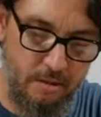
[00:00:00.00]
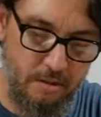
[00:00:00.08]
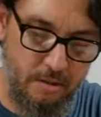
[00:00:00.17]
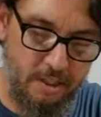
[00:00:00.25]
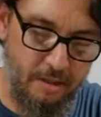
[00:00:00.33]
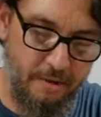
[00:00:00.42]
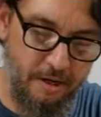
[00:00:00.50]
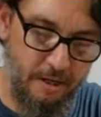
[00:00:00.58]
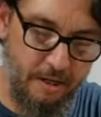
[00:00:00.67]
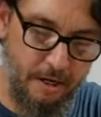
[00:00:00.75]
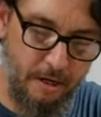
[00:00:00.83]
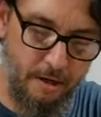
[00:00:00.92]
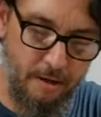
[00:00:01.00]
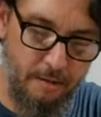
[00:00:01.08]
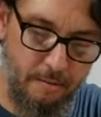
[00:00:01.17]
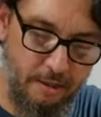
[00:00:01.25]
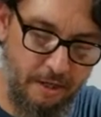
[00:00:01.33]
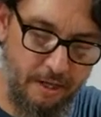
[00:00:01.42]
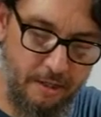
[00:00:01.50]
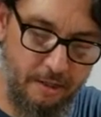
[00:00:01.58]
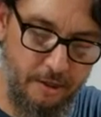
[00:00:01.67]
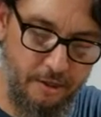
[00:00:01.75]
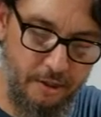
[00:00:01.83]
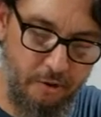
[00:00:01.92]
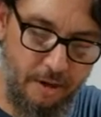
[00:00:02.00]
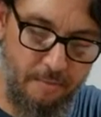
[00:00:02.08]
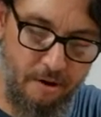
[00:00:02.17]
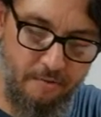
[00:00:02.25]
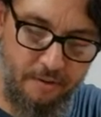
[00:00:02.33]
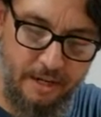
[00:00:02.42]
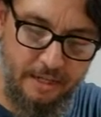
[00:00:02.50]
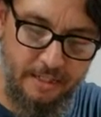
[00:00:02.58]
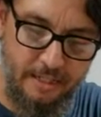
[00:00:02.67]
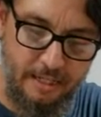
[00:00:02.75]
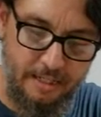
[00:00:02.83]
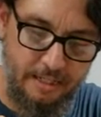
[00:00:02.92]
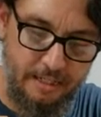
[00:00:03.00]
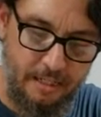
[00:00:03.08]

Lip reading: cement here. Again, you're going to scrape off the excess.